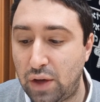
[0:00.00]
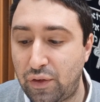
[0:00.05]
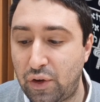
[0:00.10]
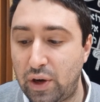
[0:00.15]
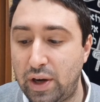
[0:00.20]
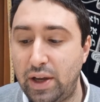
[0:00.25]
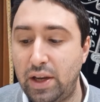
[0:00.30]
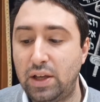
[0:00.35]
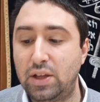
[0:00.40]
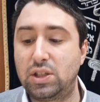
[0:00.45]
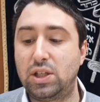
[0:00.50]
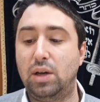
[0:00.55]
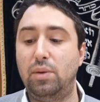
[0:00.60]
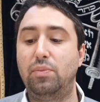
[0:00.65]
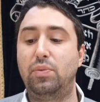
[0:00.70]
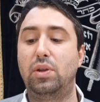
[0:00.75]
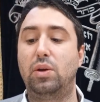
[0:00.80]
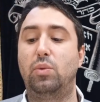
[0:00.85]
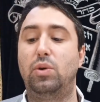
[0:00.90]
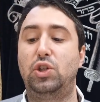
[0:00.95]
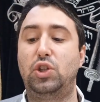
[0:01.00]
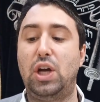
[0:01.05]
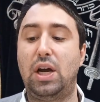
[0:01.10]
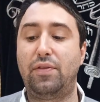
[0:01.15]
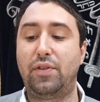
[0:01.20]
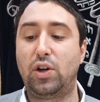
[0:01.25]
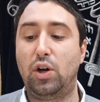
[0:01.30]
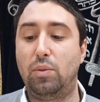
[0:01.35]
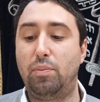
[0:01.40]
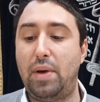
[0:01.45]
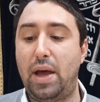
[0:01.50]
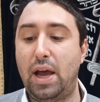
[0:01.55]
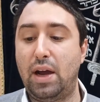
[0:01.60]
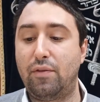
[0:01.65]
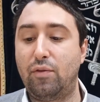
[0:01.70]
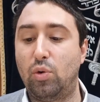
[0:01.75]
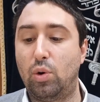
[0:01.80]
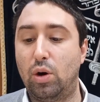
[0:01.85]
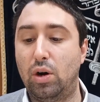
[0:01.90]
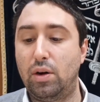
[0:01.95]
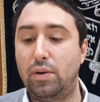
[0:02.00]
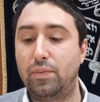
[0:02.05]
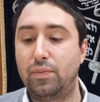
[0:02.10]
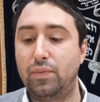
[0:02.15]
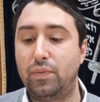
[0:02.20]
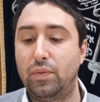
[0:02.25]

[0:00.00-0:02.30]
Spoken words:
if you're eating something which you have to go back for,